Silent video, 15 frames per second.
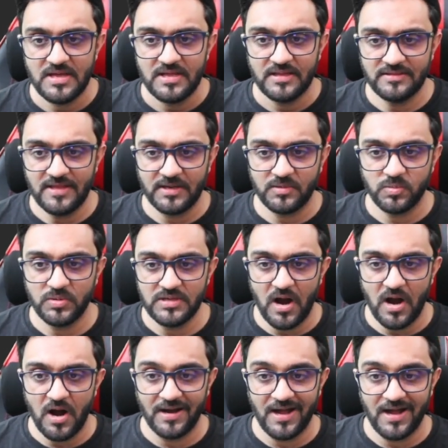that we
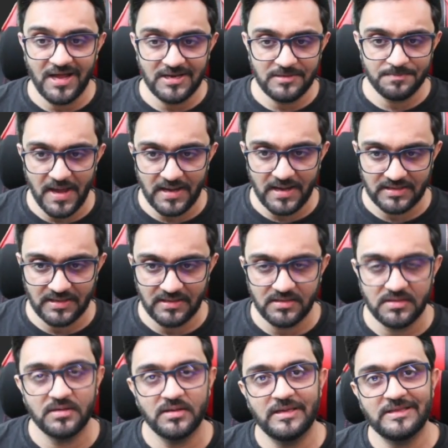are
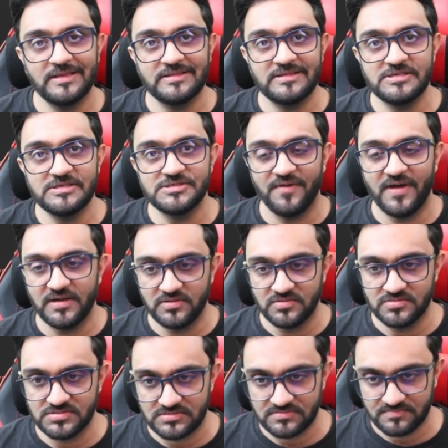unpacking in these
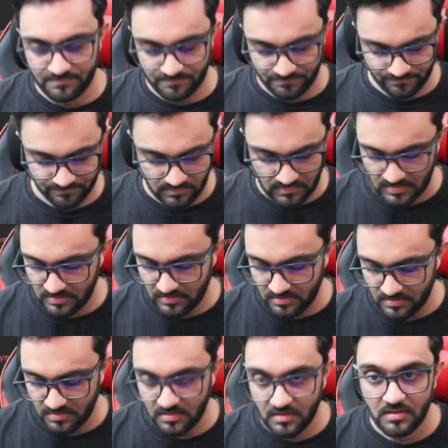values.
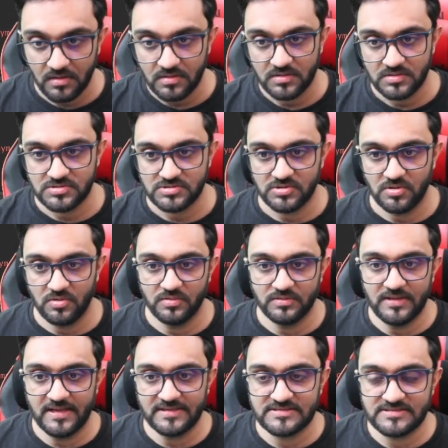So
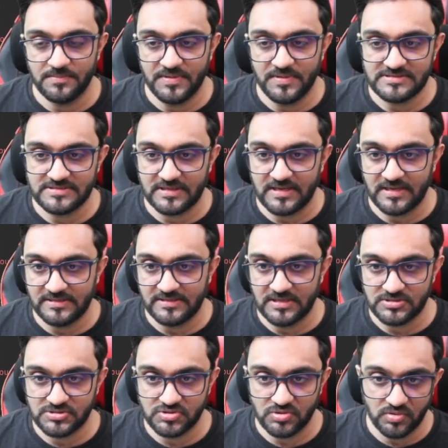that's the basic idea.
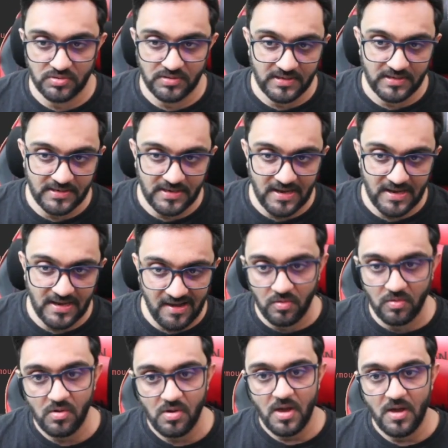So
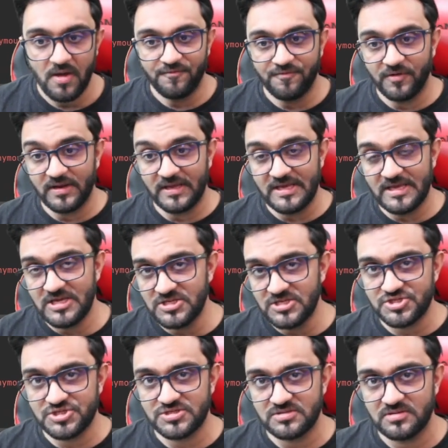now for
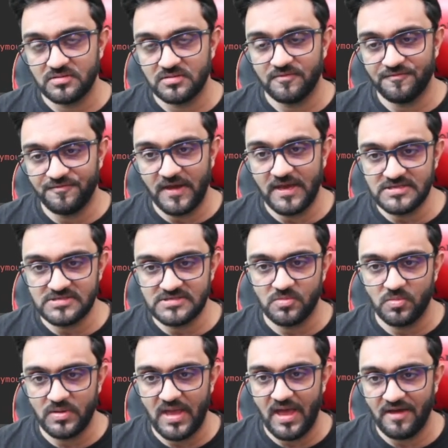each face,
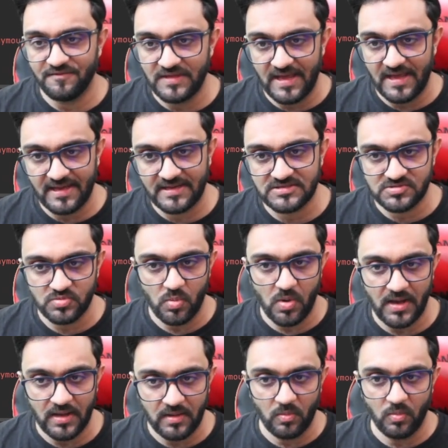we have the x,
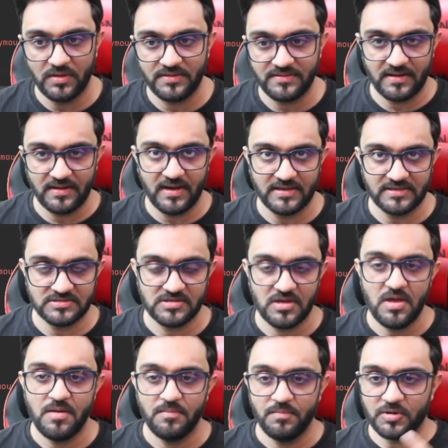y, width, and height.
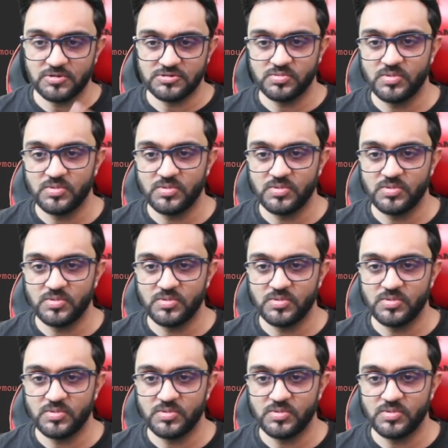Because we